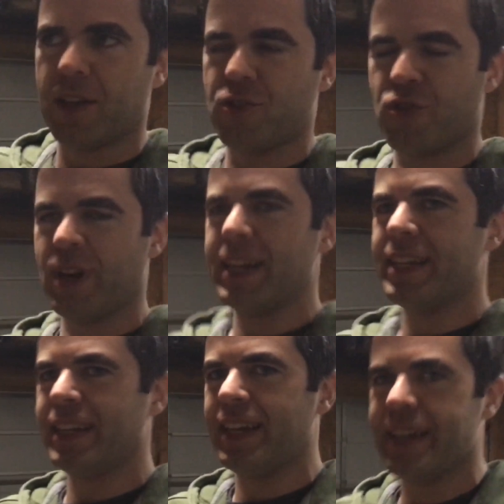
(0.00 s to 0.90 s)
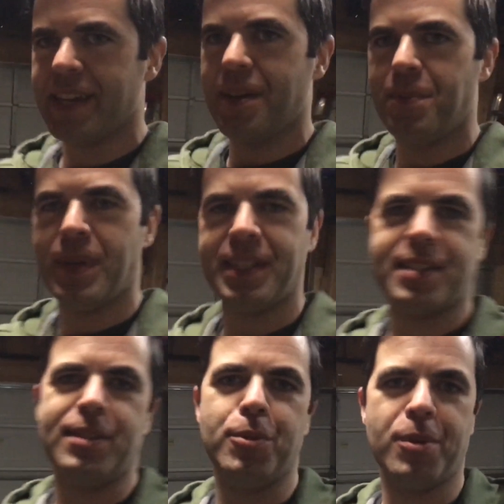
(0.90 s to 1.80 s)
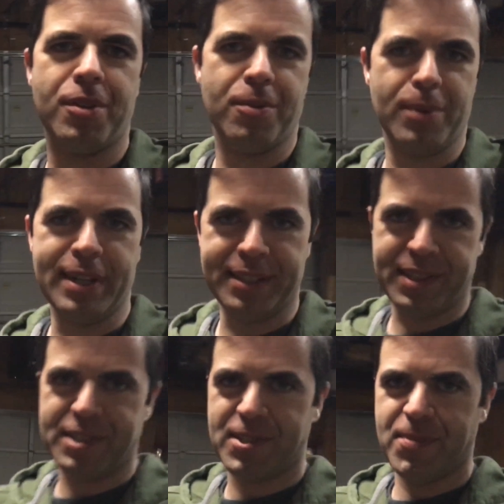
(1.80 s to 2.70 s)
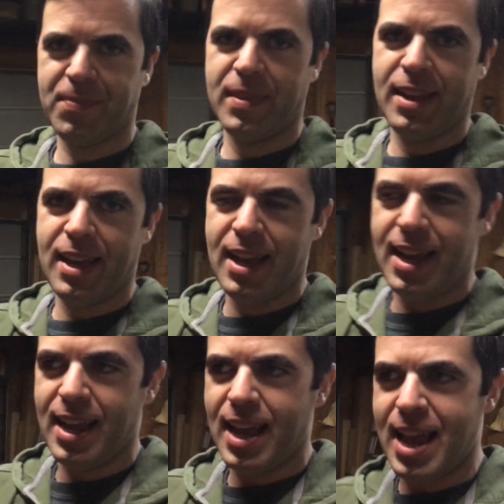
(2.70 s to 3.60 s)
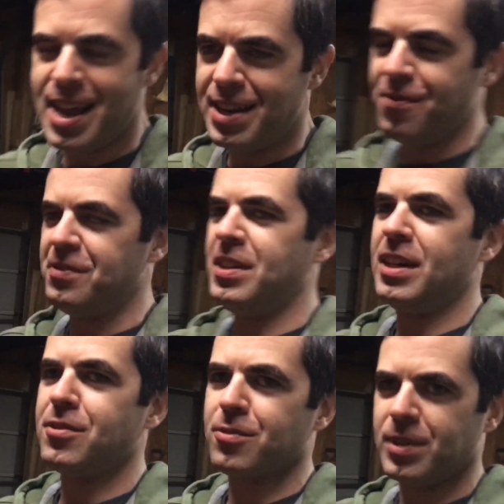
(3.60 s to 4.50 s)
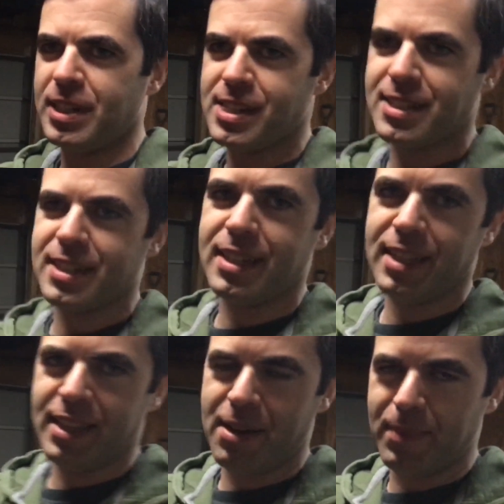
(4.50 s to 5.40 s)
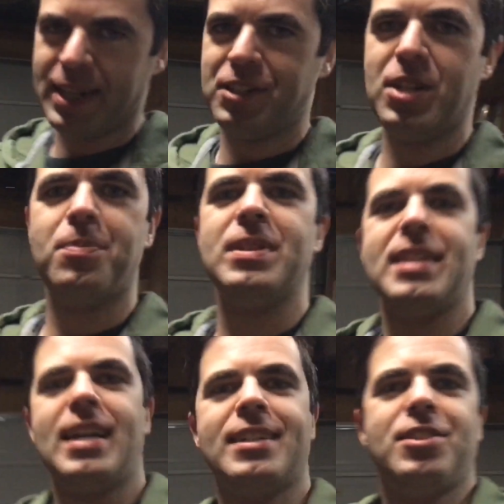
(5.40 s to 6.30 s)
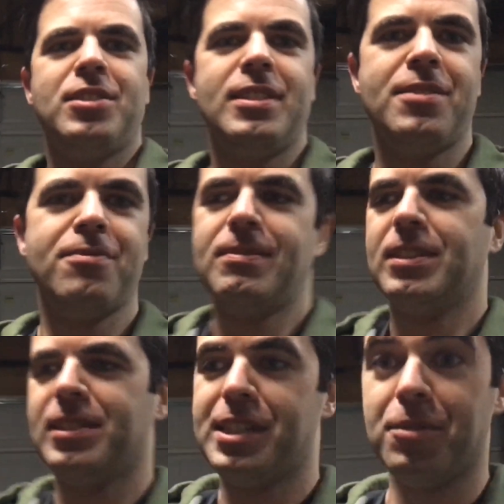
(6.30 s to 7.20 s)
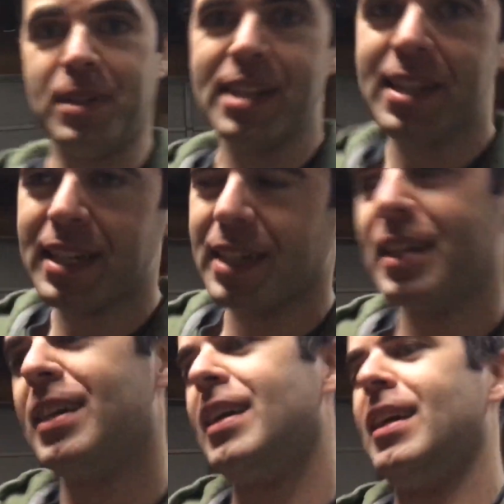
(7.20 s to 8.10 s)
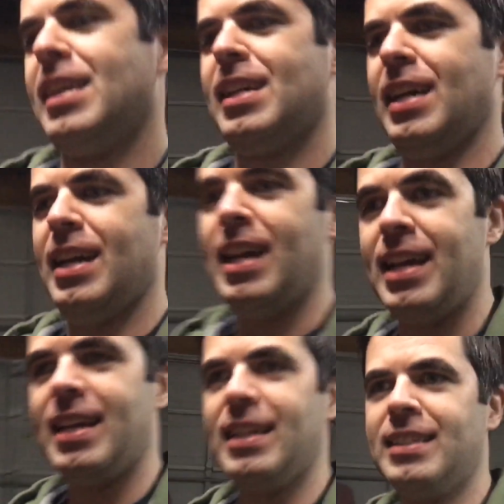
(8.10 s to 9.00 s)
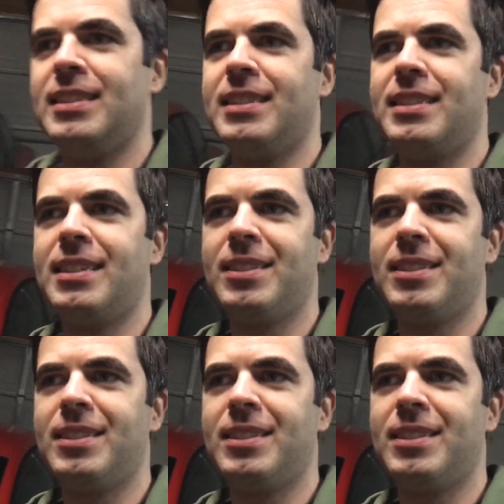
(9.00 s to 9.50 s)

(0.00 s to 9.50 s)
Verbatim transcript: Training Day meets Lord of the Rings. And if done right, that matchup is actually fairly unique and